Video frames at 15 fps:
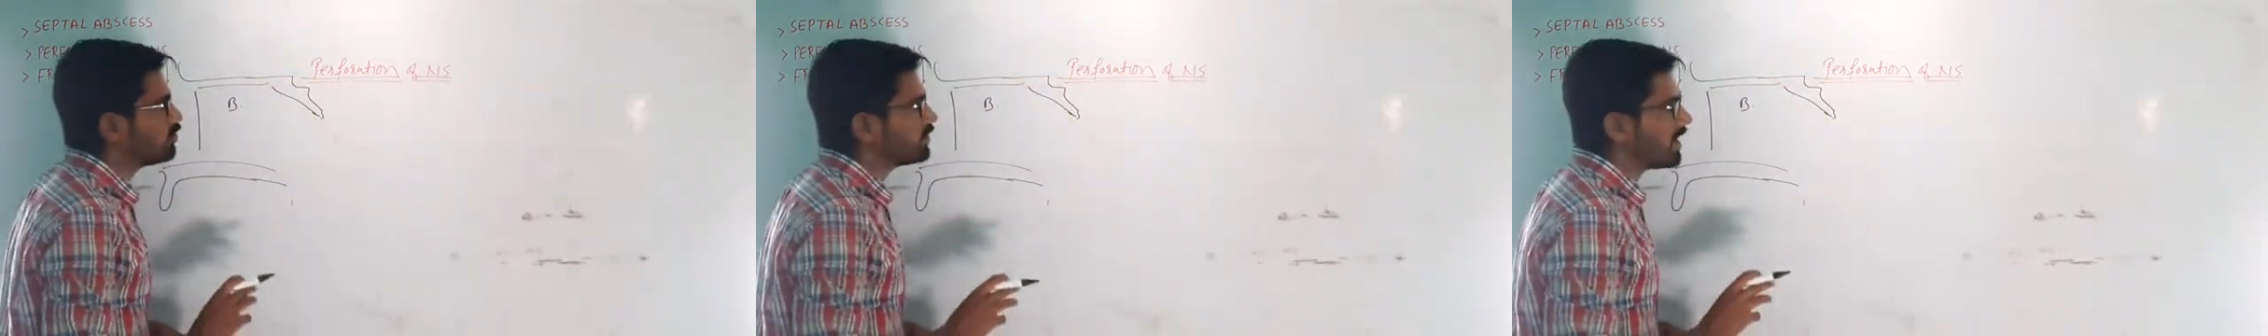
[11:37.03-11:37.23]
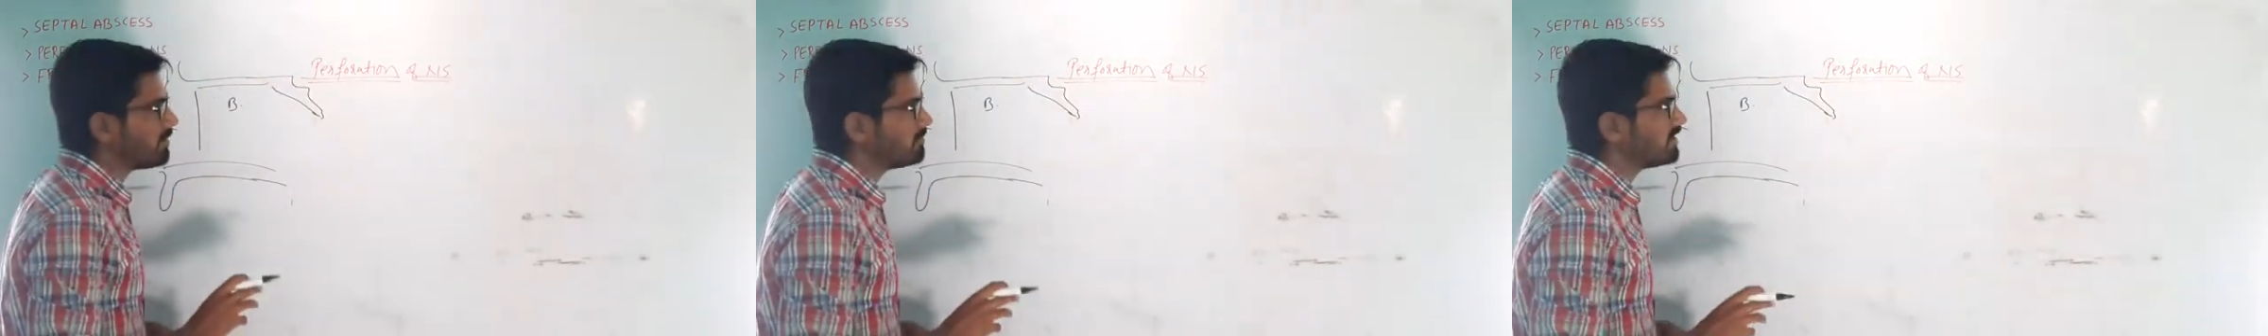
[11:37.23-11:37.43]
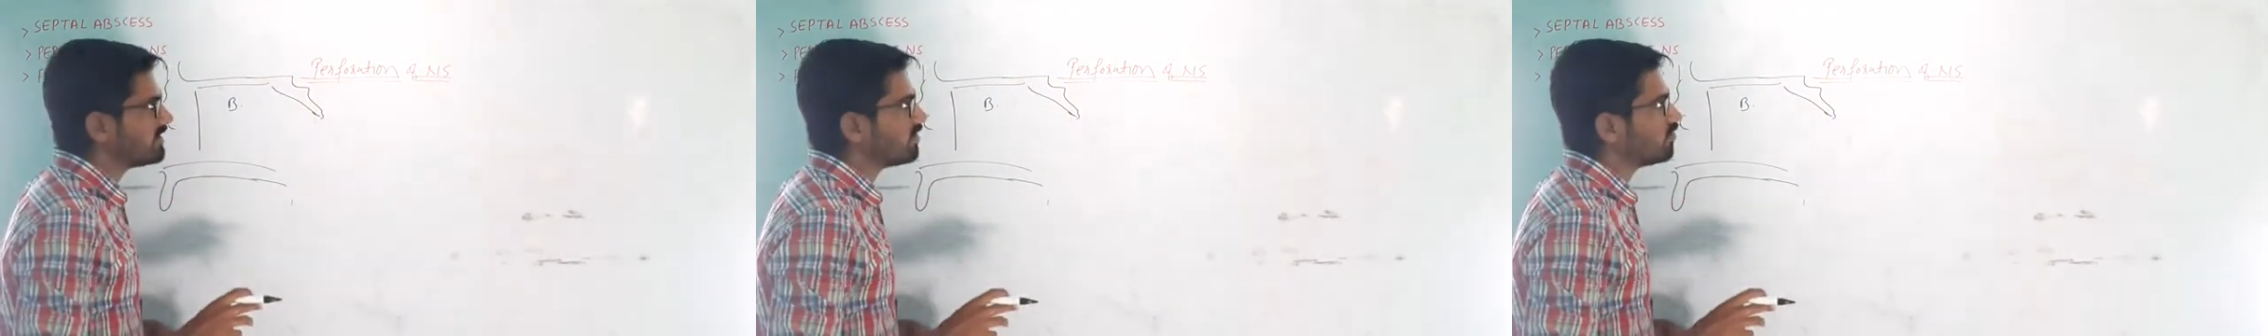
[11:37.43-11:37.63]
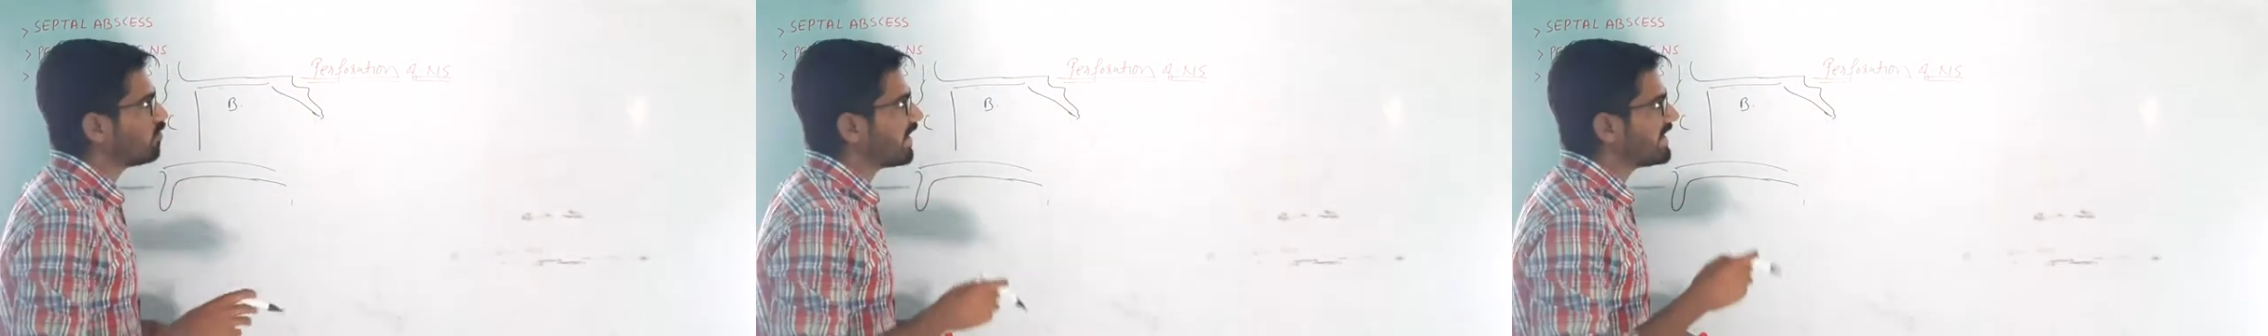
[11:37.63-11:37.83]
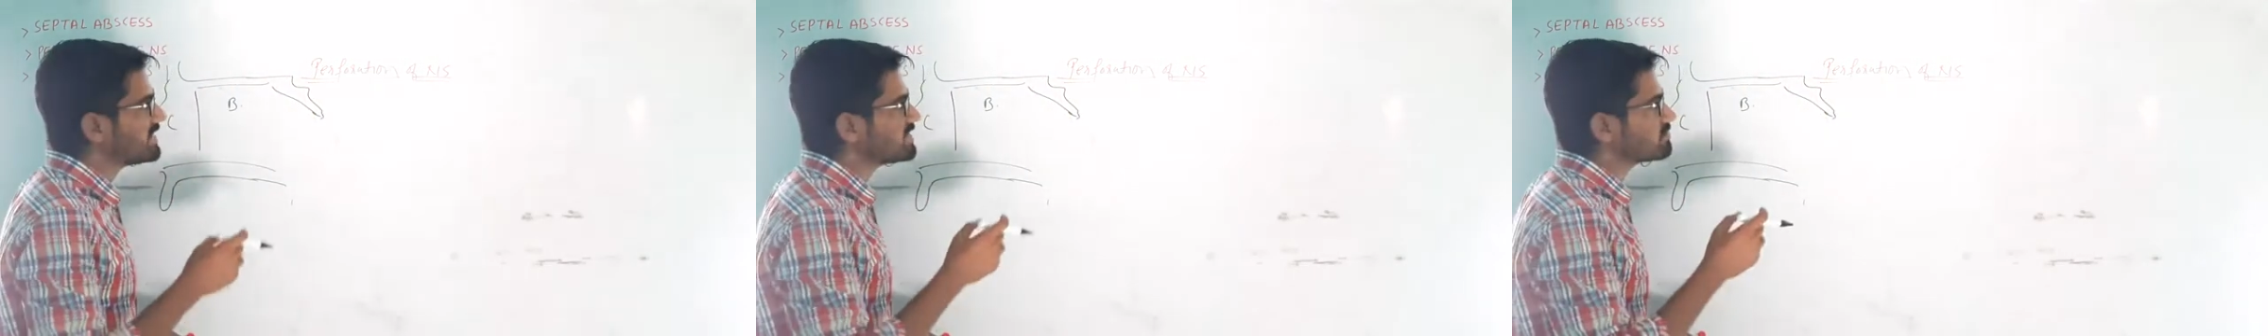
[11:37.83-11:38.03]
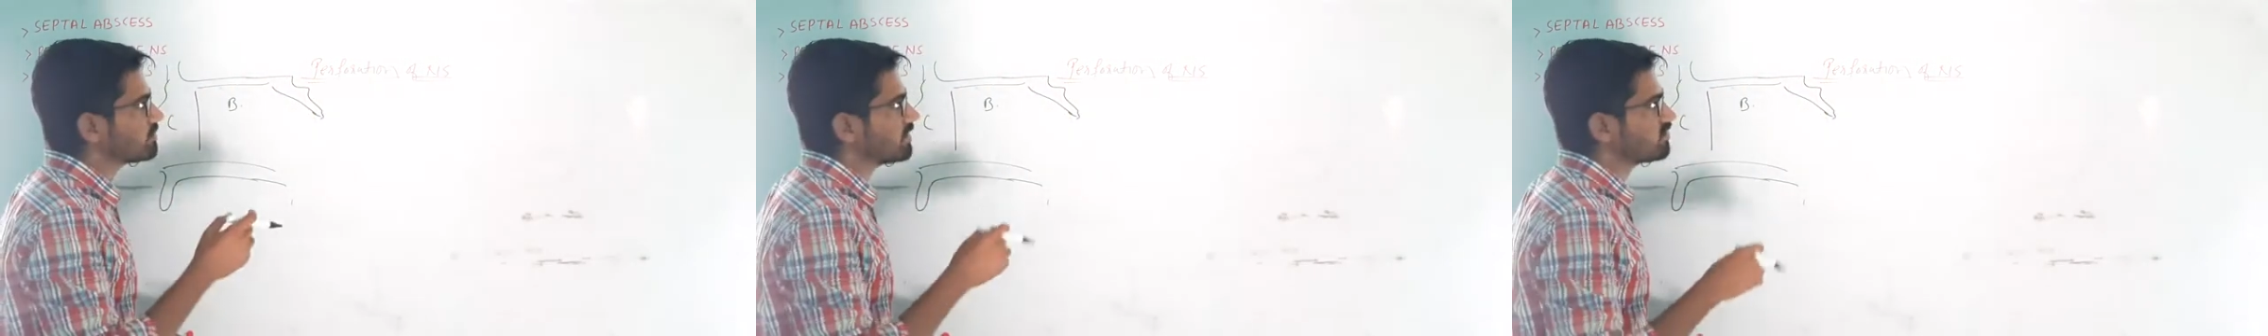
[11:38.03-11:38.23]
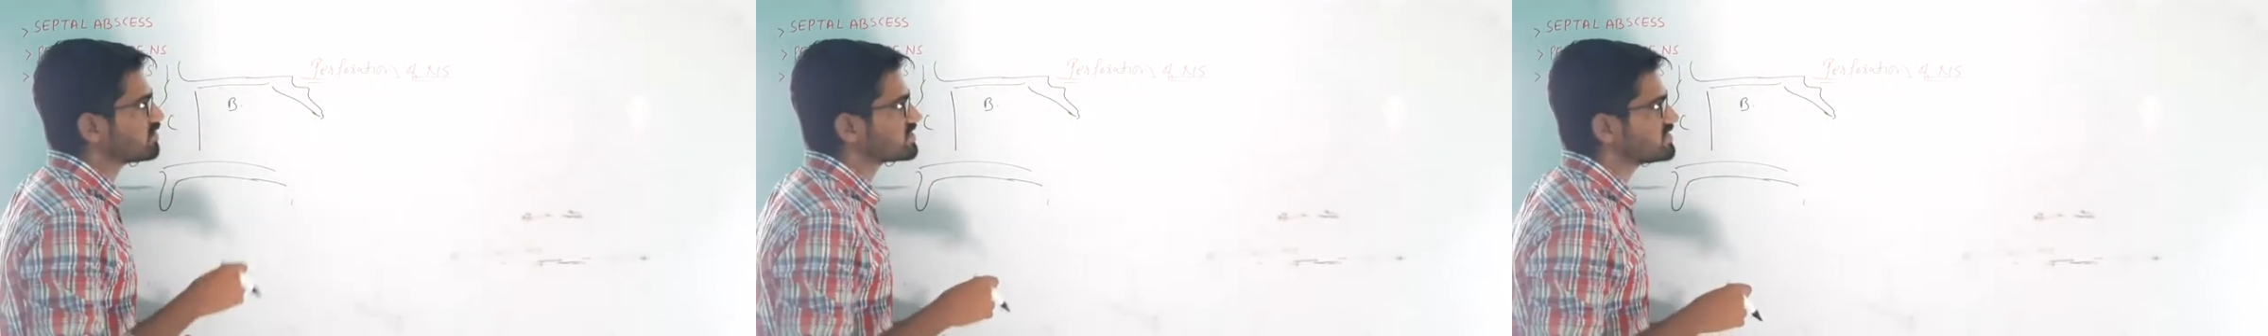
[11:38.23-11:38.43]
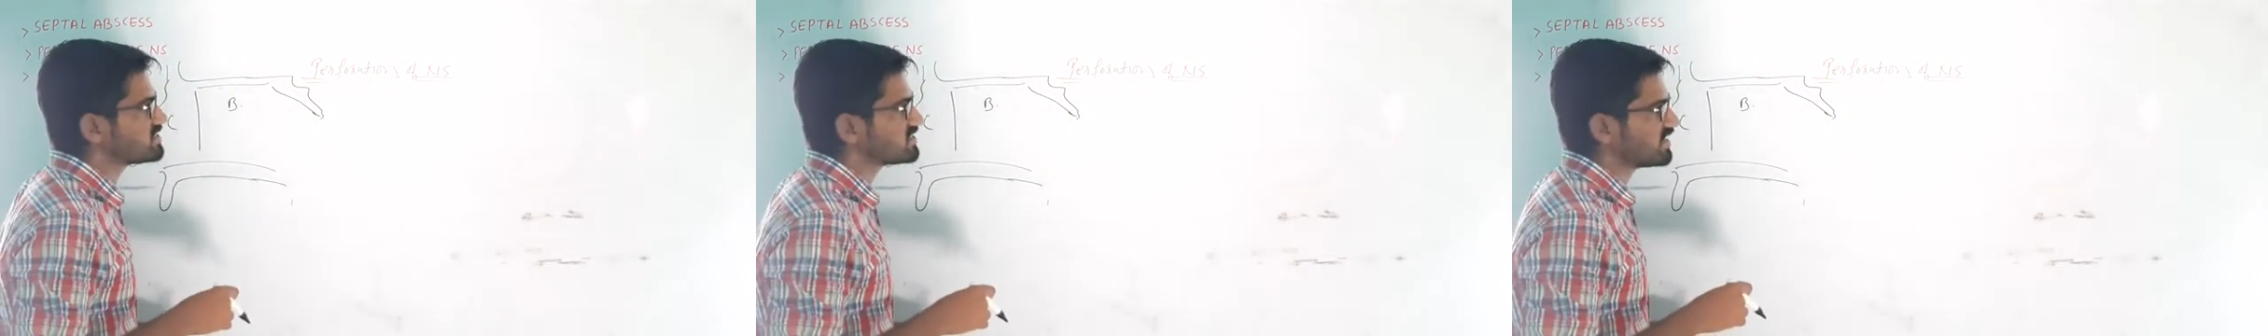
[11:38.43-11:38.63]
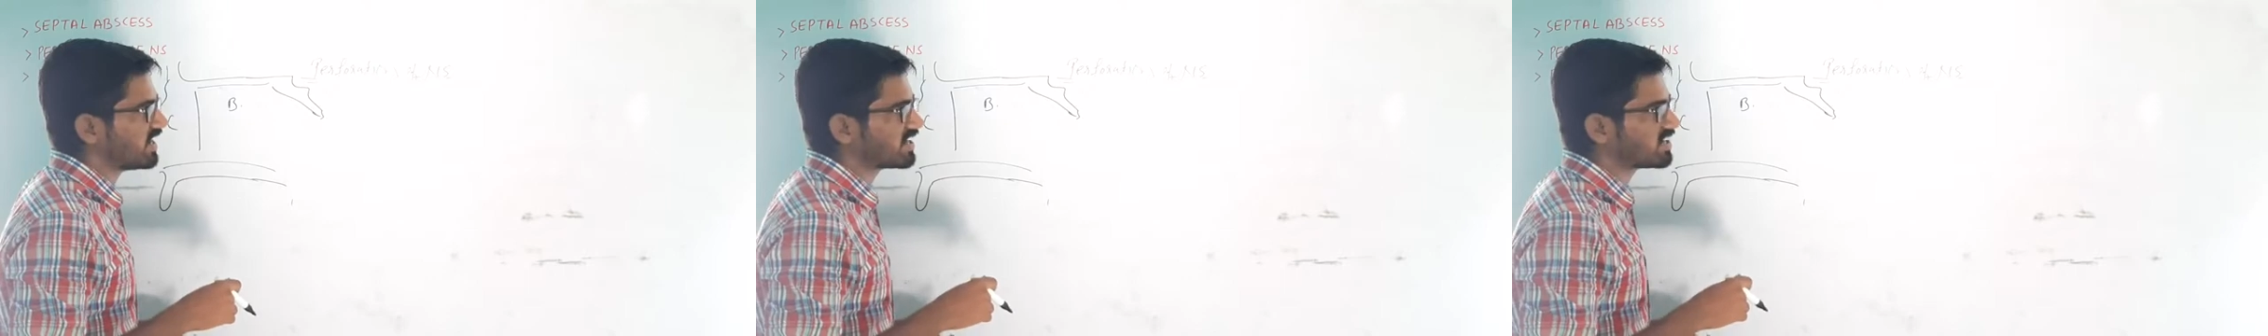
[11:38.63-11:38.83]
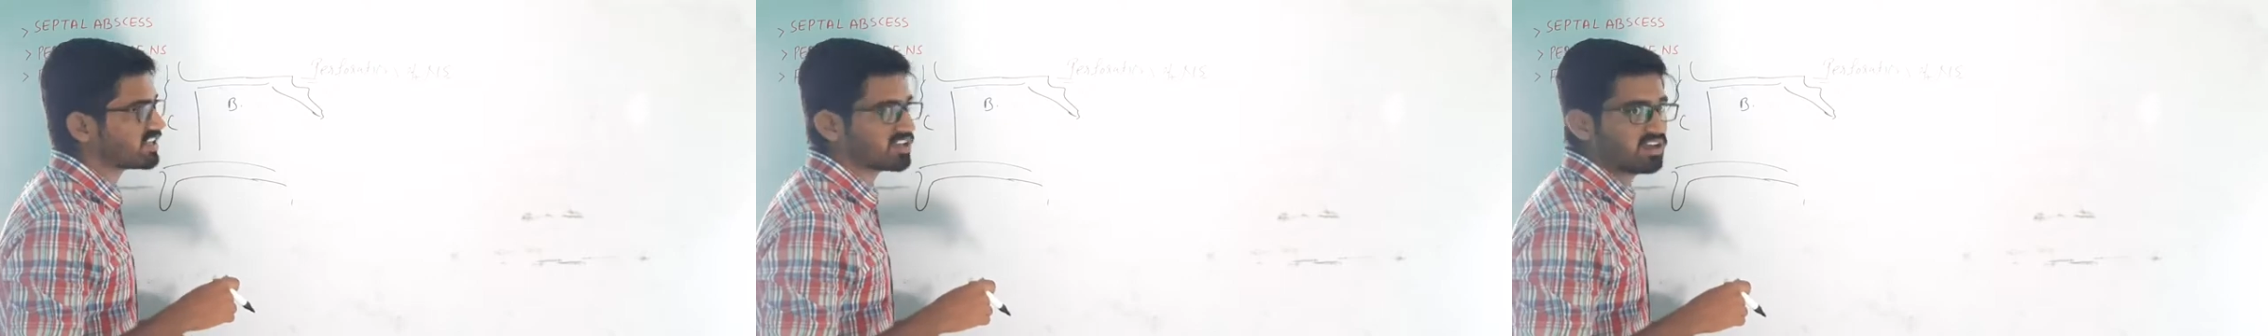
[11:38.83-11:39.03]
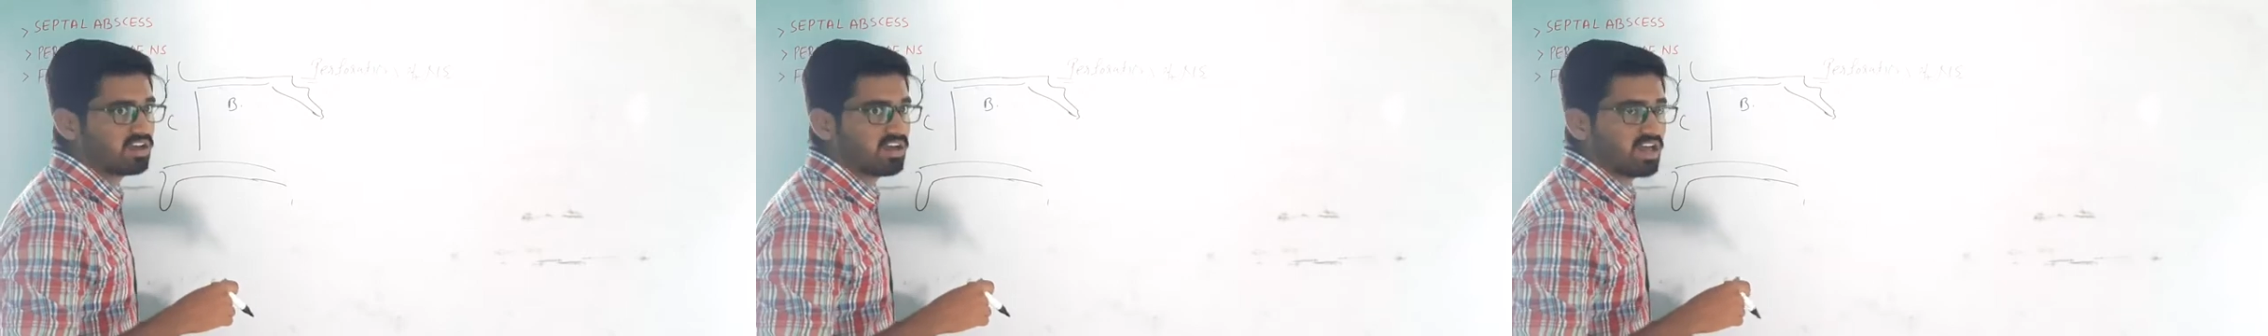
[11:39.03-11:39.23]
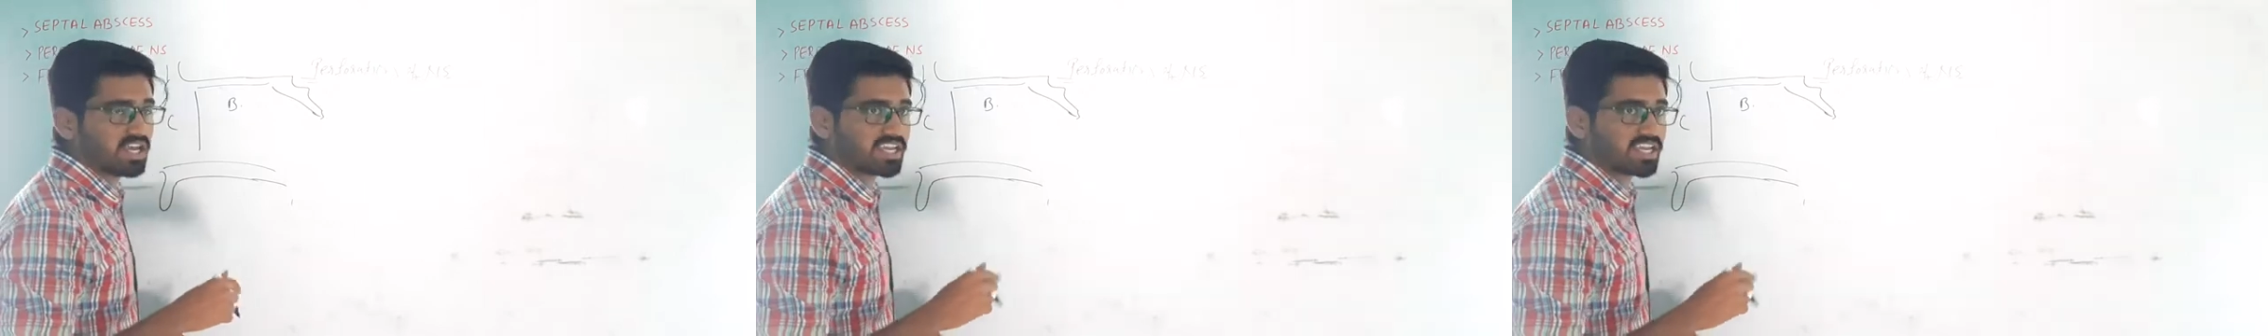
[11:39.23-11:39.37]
you tell me why this perforation is occurring?